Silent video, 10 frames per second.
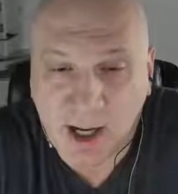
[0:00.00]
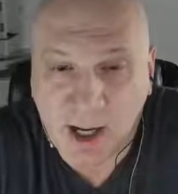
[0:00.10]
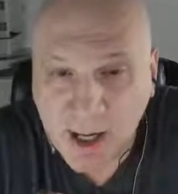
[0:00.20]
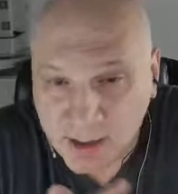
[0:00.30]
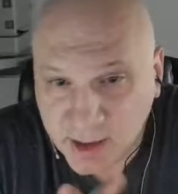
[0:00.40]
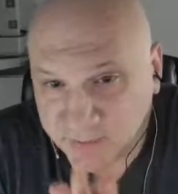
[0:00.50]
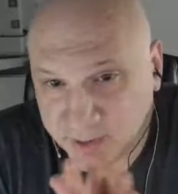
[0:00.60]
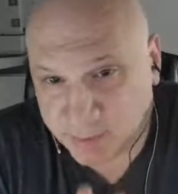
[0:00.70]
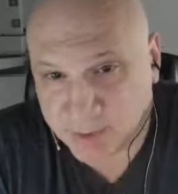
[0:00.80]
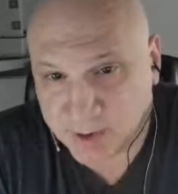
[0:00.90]
I love
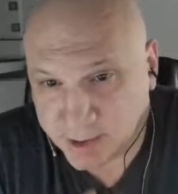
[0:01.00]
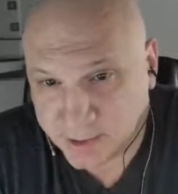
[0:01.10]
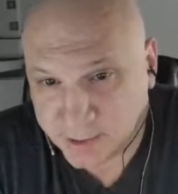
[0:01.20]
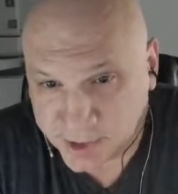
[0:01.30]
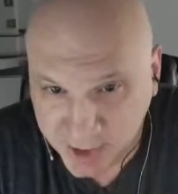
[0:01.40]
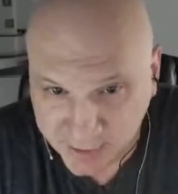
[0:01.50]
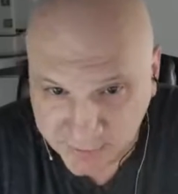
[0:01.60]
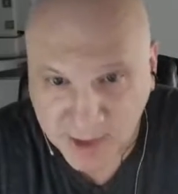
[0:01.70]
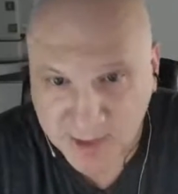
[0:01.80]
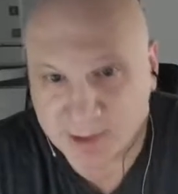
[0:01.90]
the particular
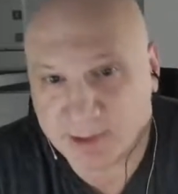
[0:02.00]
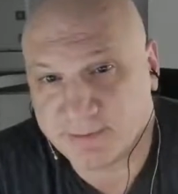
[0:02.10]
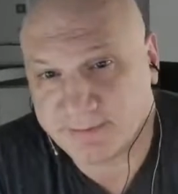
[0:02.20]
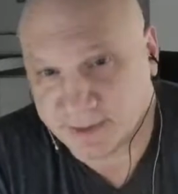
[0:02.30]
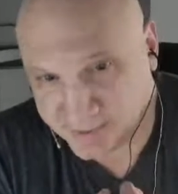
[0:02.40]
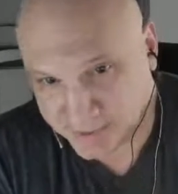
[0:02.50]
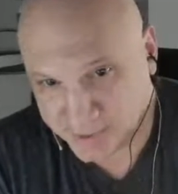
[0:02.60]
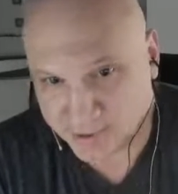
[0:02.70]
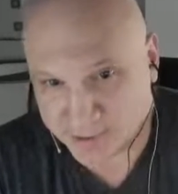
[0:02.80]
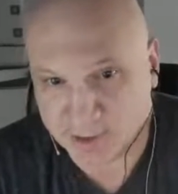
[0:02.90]
shade of red that your face has
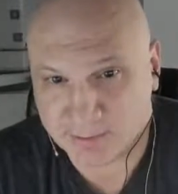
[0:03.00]
turned.